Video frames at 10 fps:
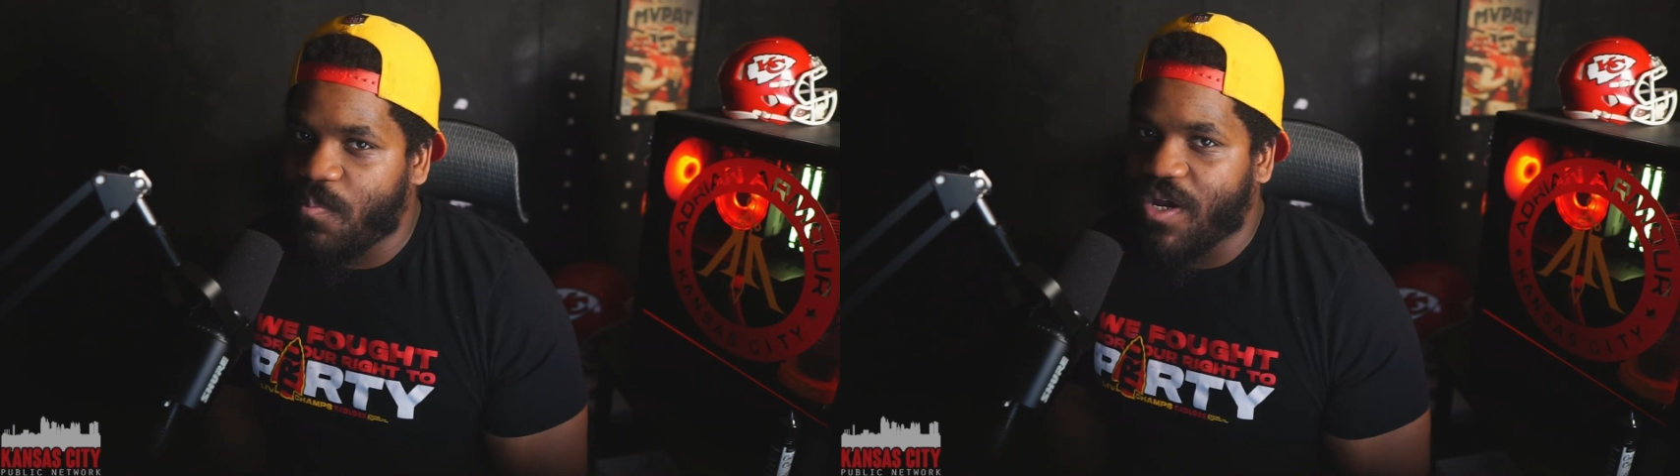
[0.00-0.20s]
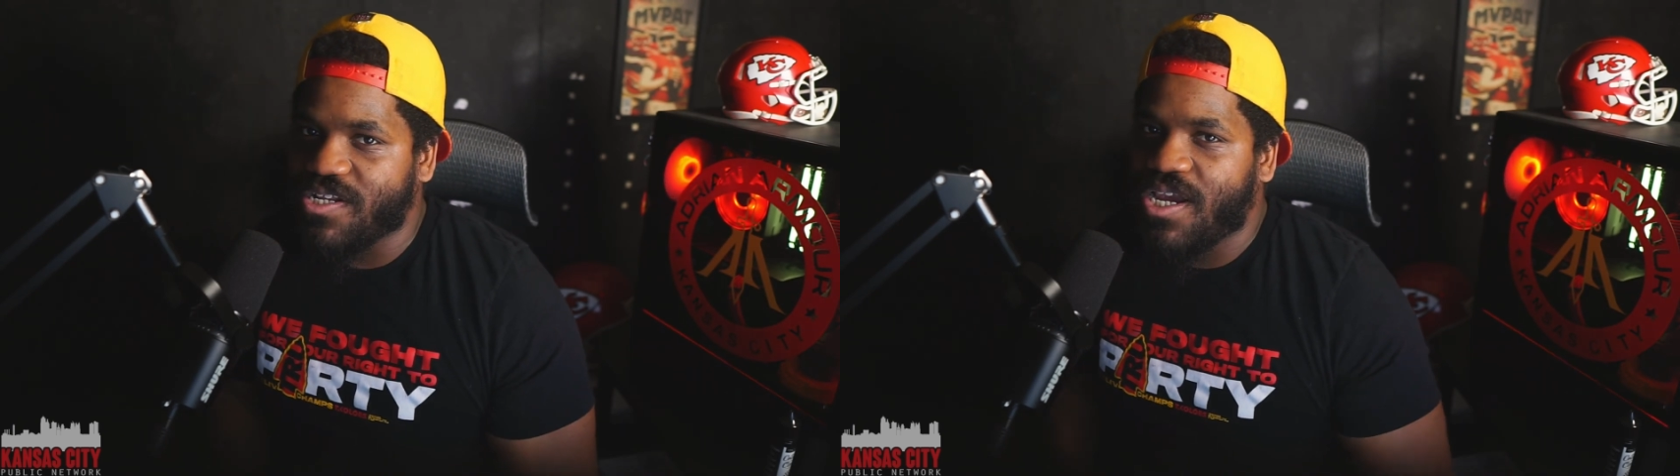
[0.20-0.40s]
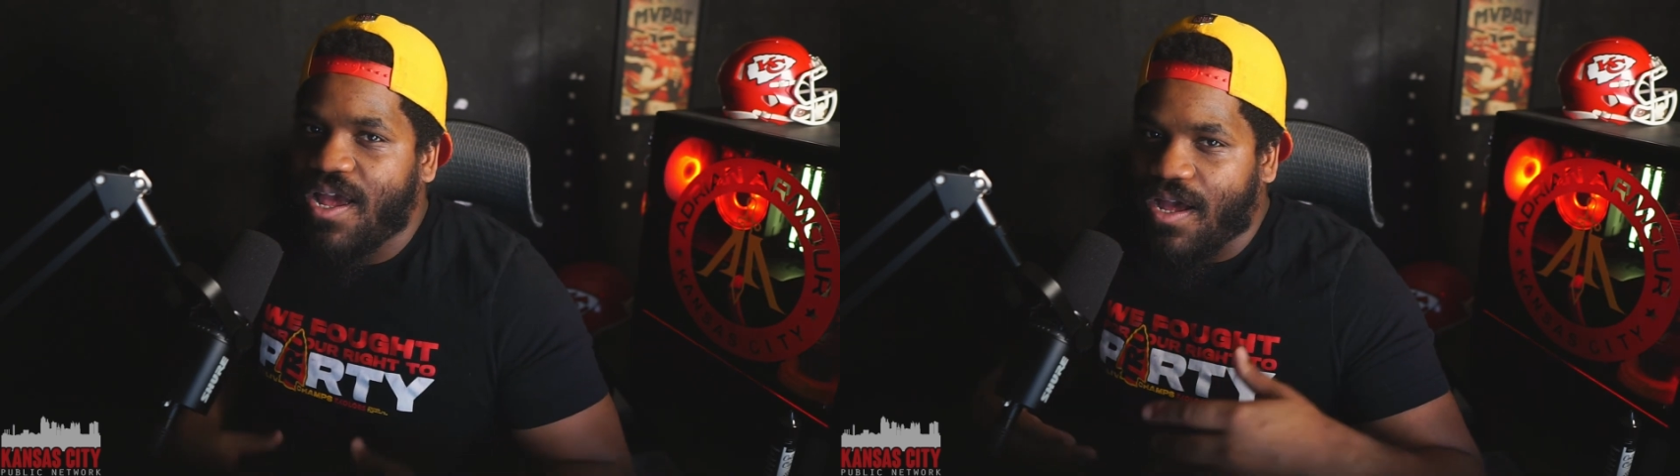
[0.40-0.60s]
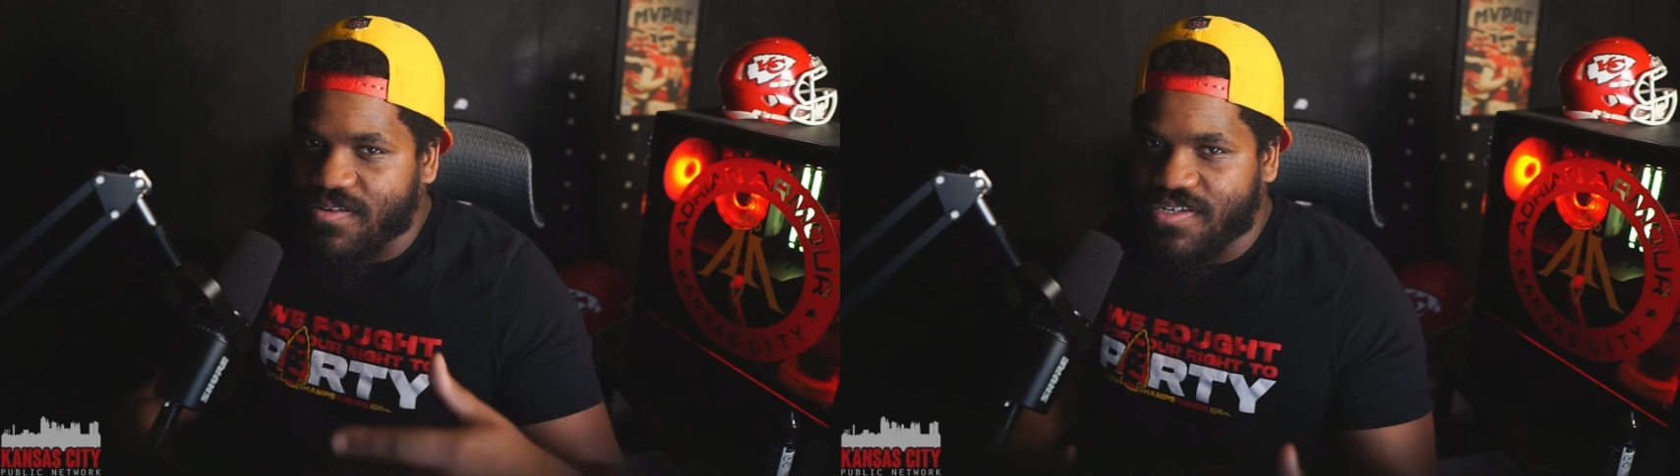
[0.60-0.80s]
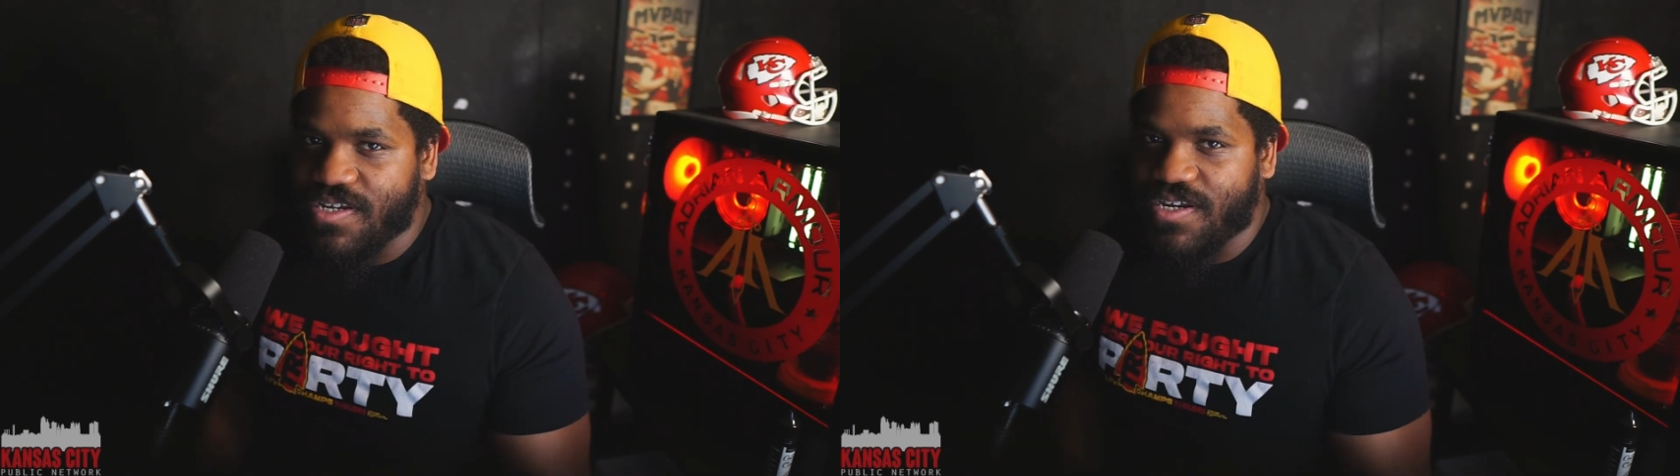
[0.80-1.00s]
much. I'll
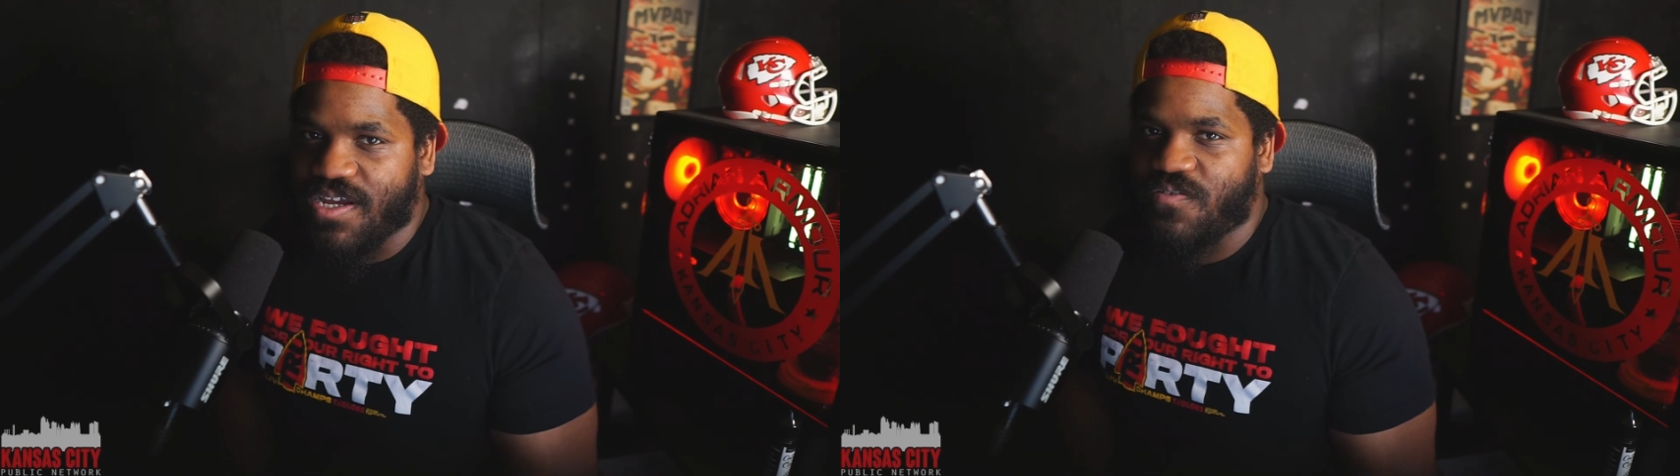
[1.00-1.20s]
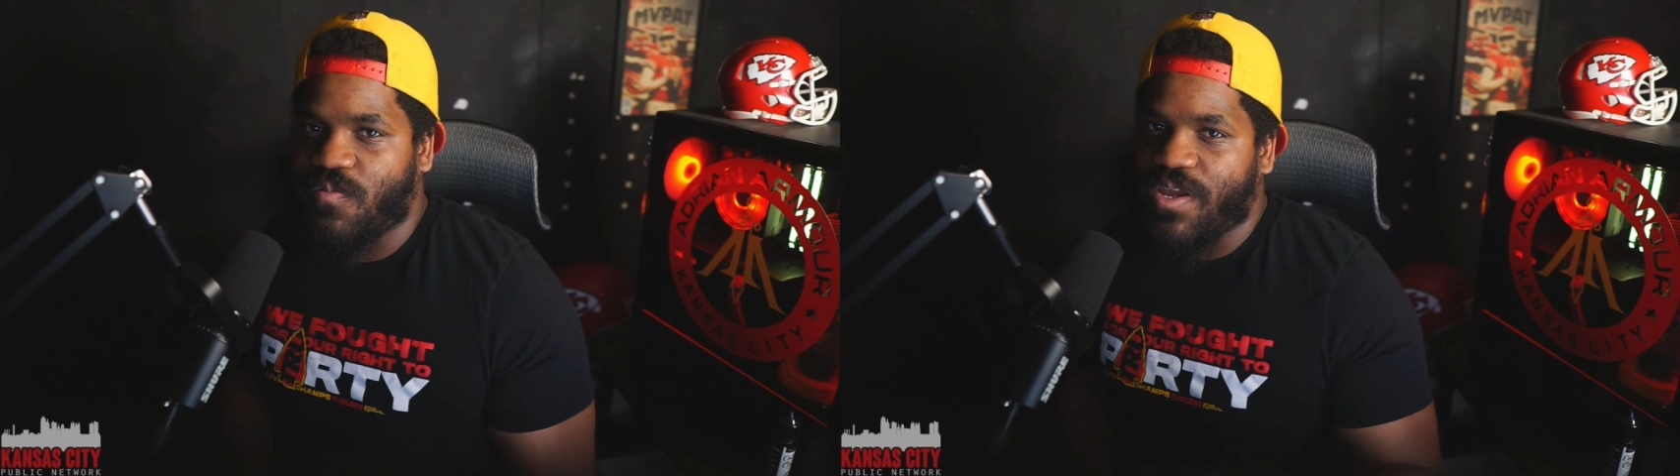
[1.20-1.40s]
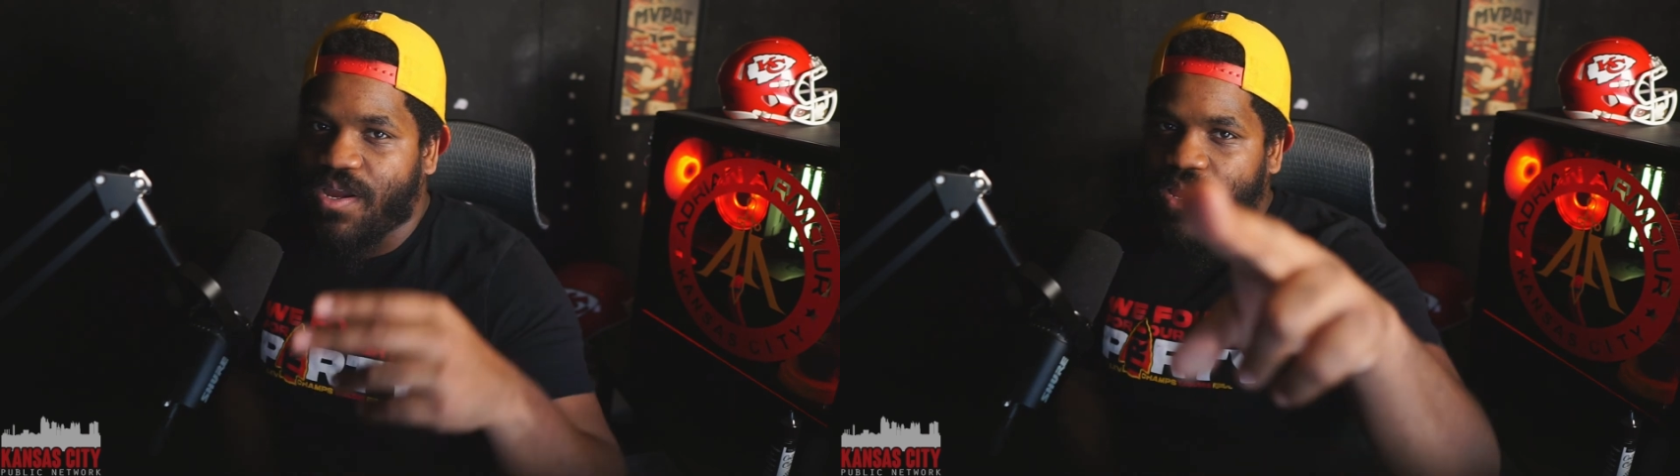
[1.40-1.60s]
see you next week.